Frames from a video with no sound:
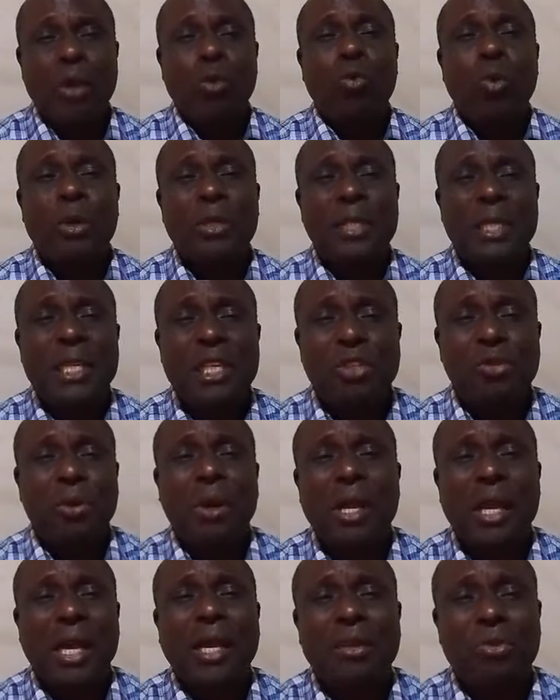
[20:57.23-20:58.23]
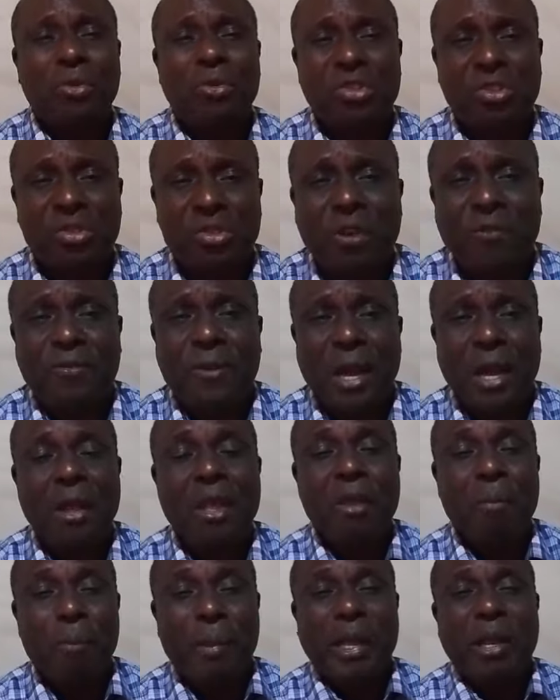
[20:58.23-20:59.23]
What Israel had to suffer
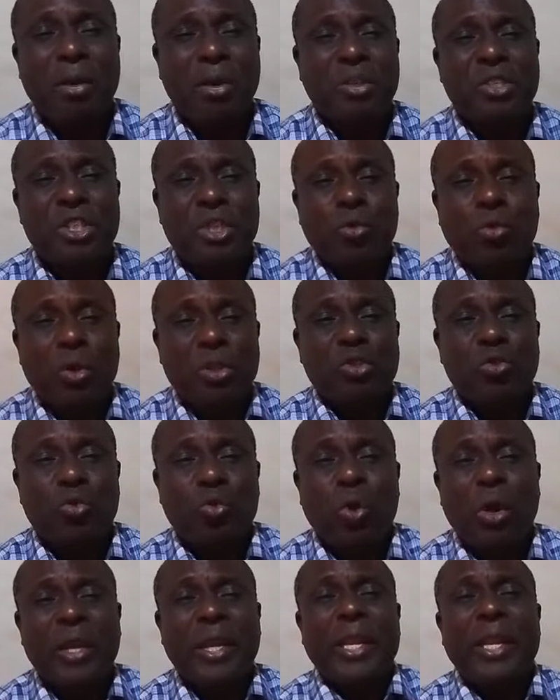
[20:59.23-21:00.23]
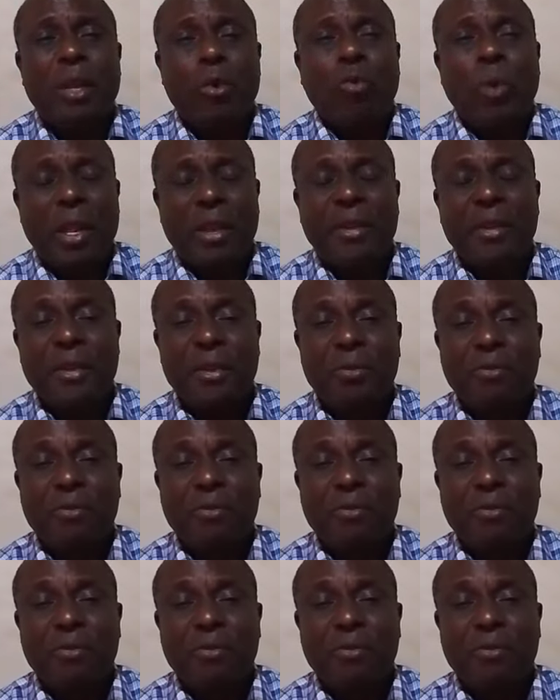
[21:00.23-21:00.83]
because she was walking away